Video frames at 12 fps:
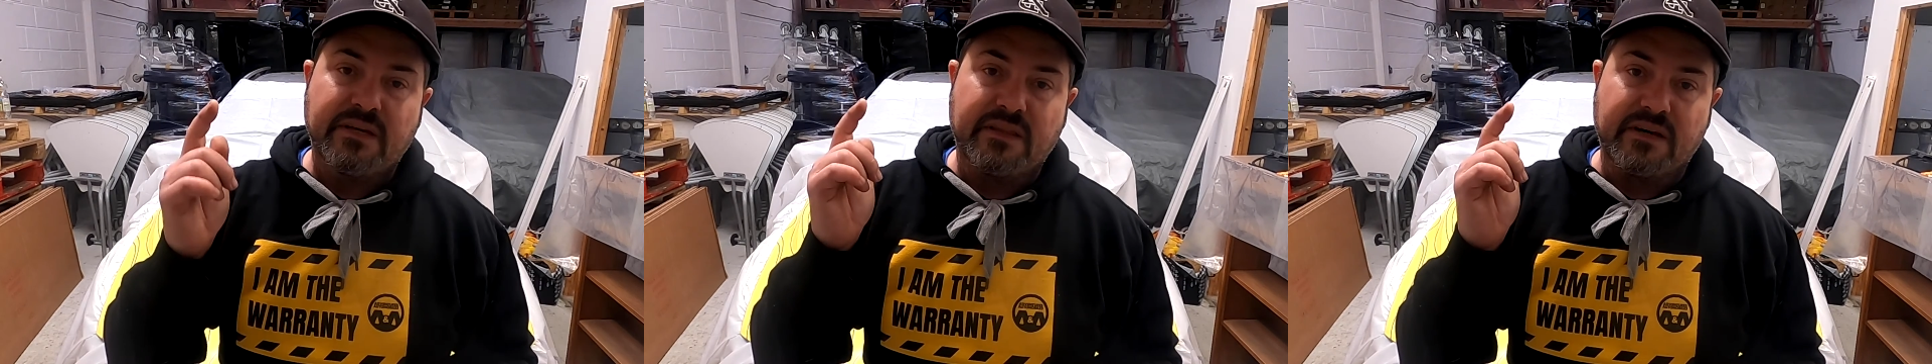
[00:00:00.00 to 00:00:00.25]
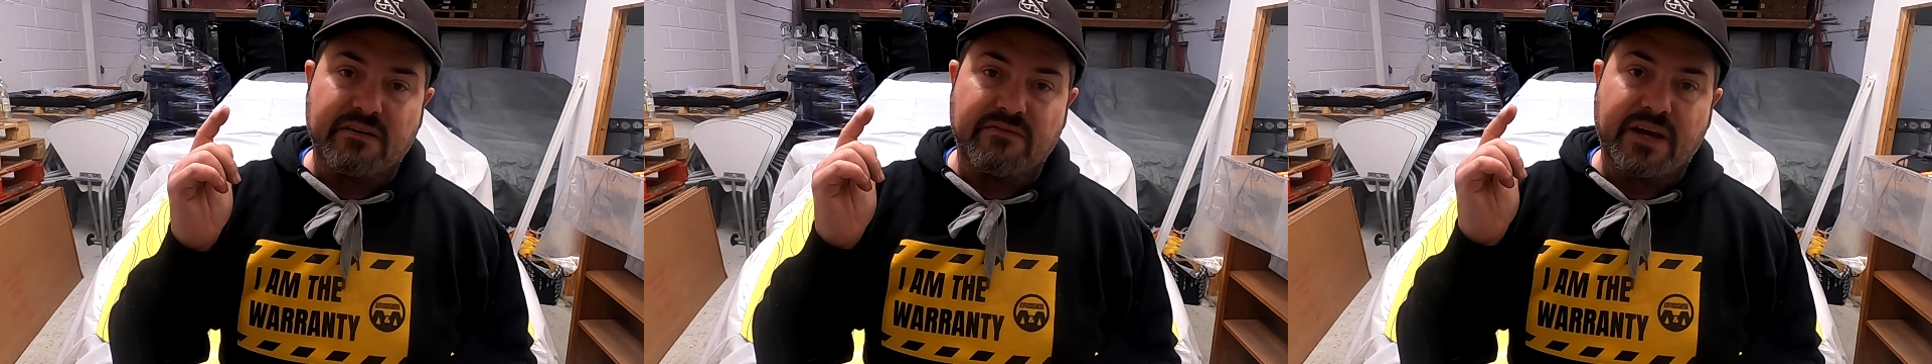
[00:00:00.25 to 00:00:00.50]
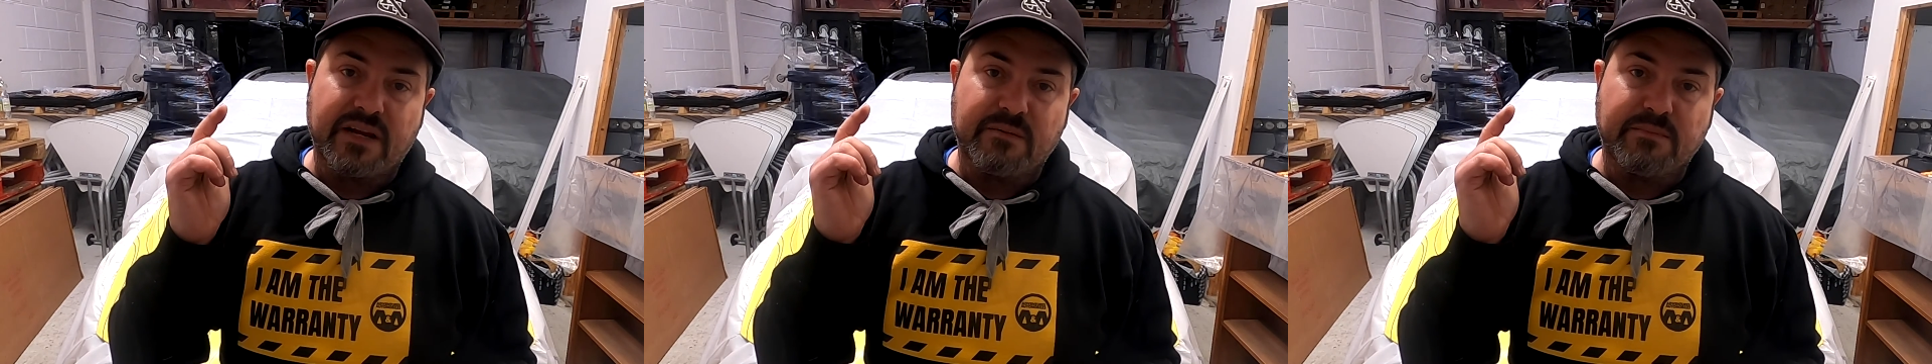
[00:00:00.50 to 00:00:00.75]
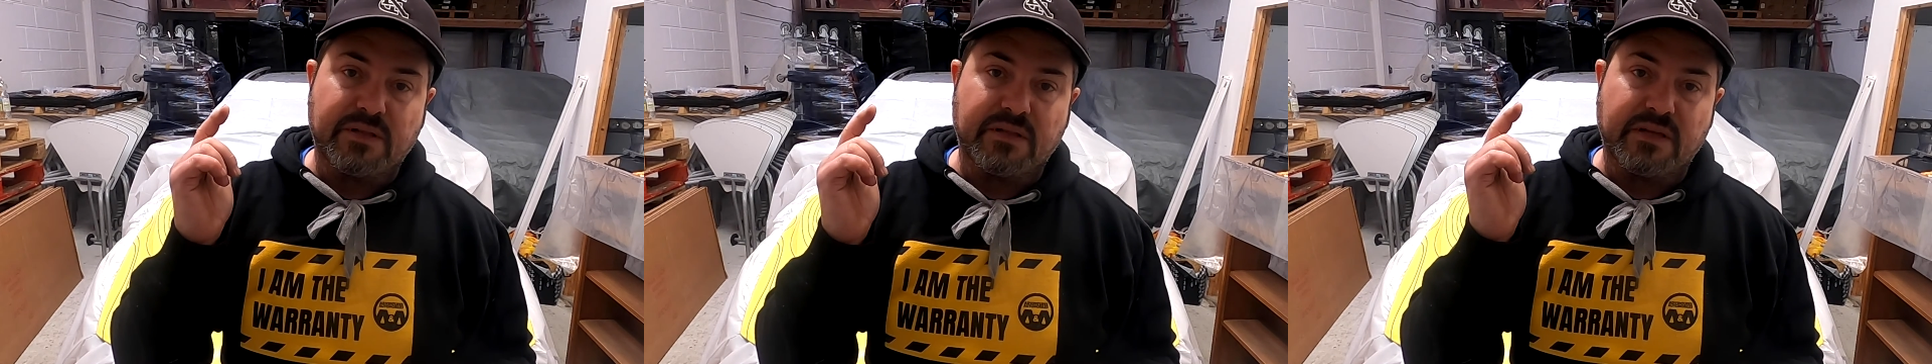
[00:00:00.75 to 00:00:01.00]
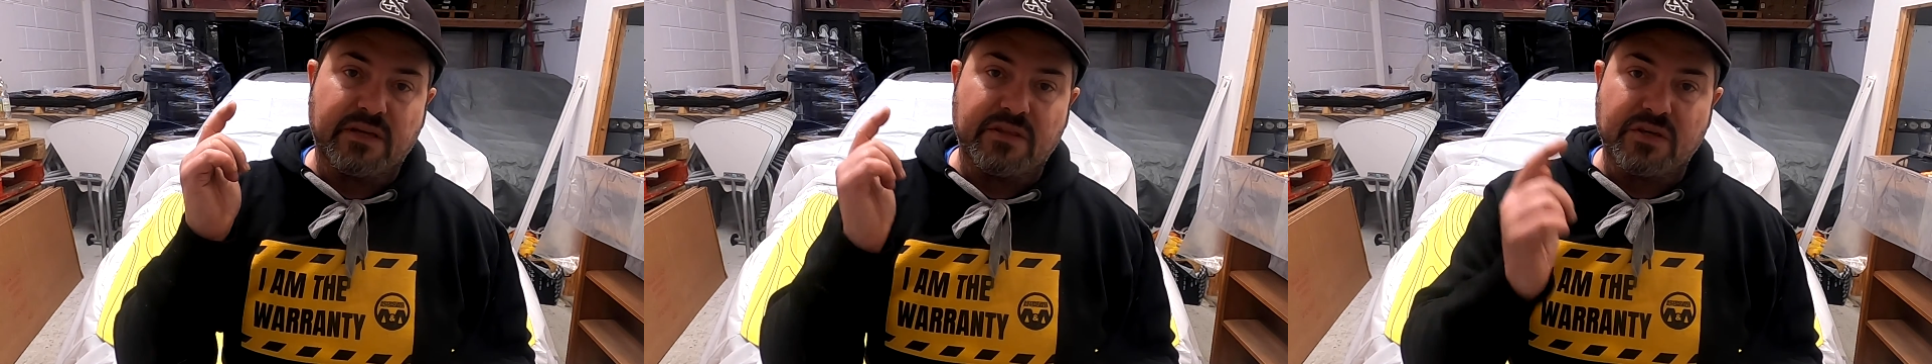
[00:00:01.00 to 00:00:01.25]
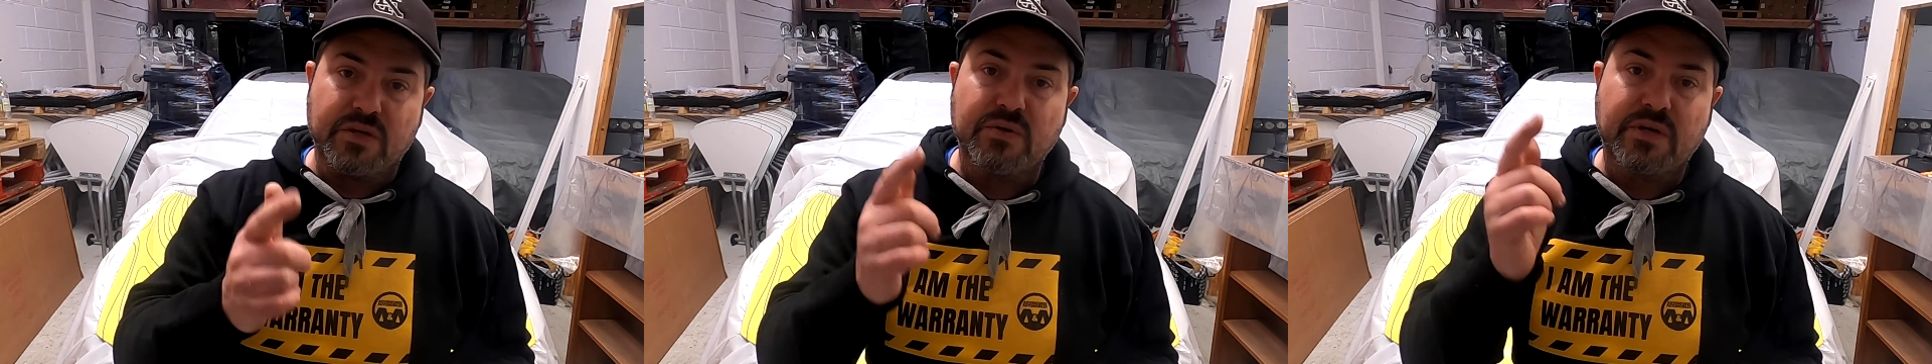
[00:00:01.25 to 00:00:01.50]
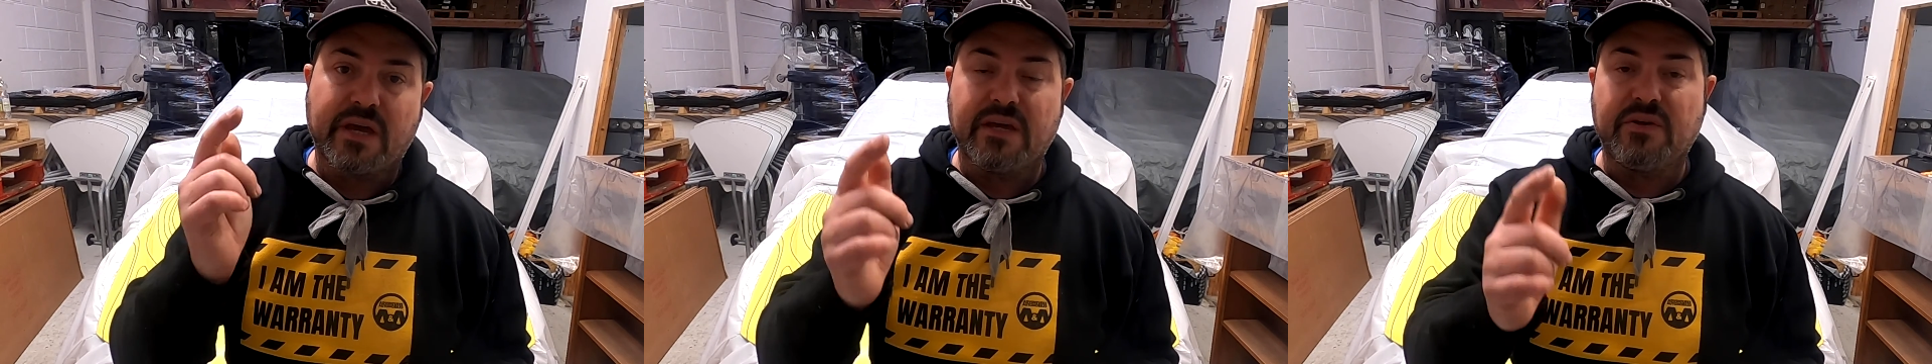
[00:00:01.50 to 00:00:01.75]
They're available in the UK,